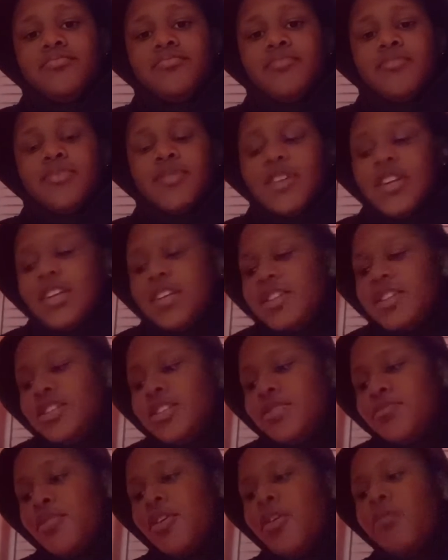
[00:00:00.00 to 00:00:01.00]
Can't just
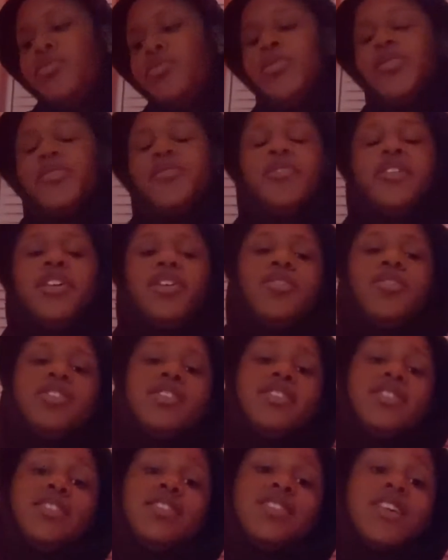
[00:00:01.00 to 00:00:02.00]
upload a video and
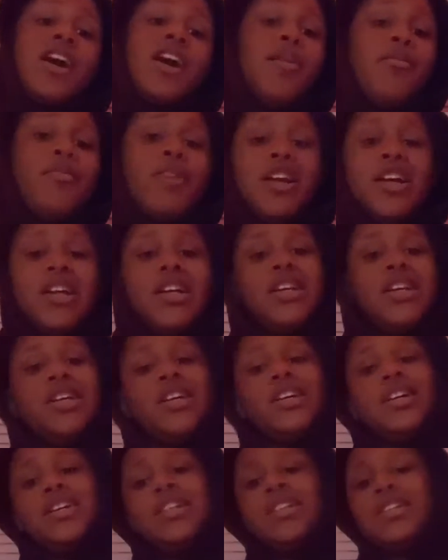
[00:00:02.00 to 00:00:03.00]
just stop, bruh.
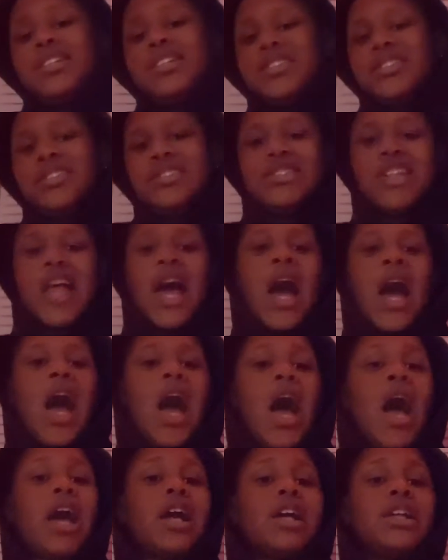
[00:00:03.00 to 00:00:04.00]

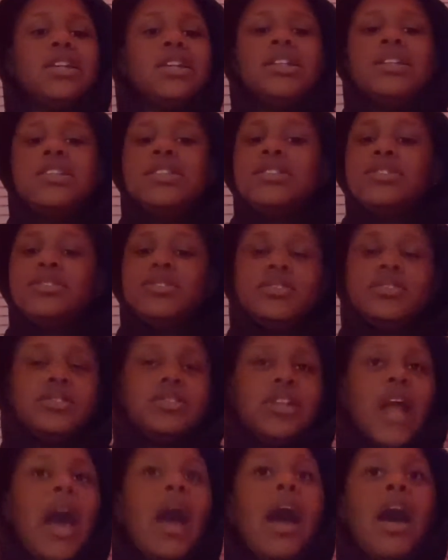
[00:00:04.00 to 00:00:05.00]
Nah, I could.
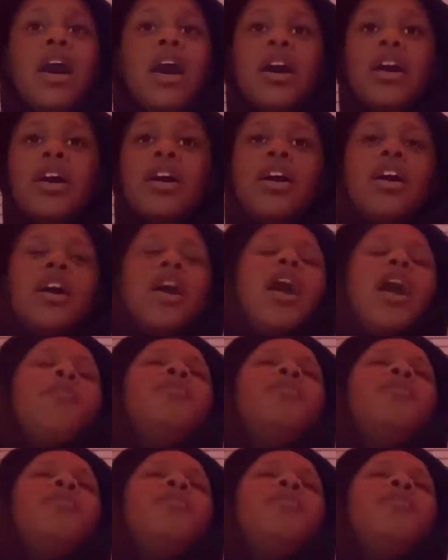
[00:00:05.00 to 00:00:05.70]
Nah, I'm gonna